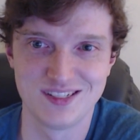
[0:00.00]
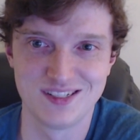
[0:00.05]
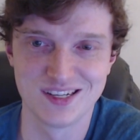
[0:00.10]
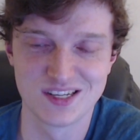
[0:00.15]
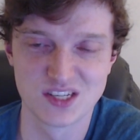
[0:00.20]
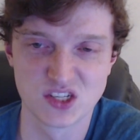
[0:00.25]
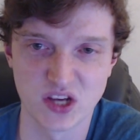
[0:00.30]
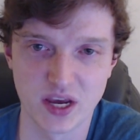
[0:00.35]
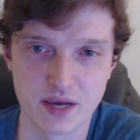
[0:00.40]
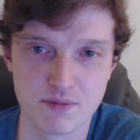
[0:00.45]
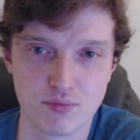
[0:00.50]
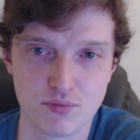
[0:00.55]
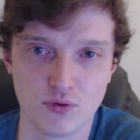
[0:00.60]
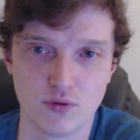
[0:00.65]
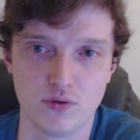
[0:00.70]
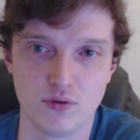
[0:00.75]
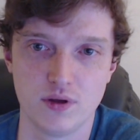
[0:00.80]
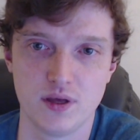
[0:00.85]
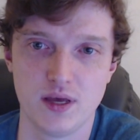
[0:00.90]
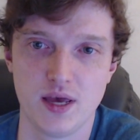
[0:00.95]

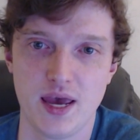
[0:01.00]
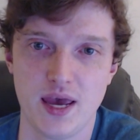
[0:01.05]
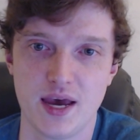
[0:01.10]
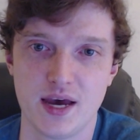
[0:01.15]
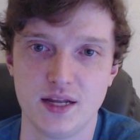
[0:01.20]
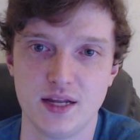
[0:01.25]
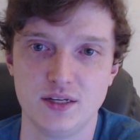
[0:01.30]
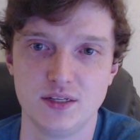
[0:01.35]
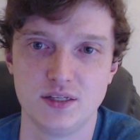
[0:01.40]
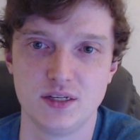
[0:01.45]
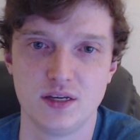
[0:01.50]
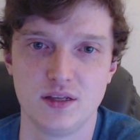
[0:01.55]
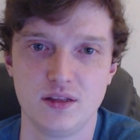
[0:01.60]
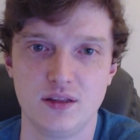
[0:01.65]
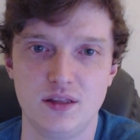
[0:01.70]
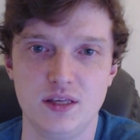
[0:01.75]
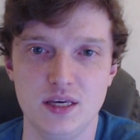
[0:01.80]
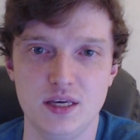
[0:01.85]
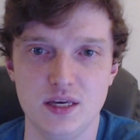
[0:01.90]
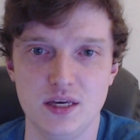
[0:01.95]
Disciple, and
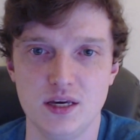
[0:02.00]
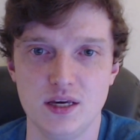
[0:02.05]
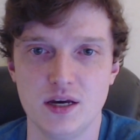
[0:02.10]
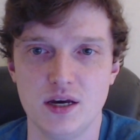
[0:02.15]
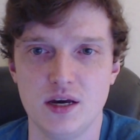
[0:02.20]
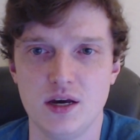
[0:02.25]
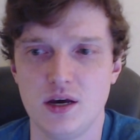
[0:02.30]
the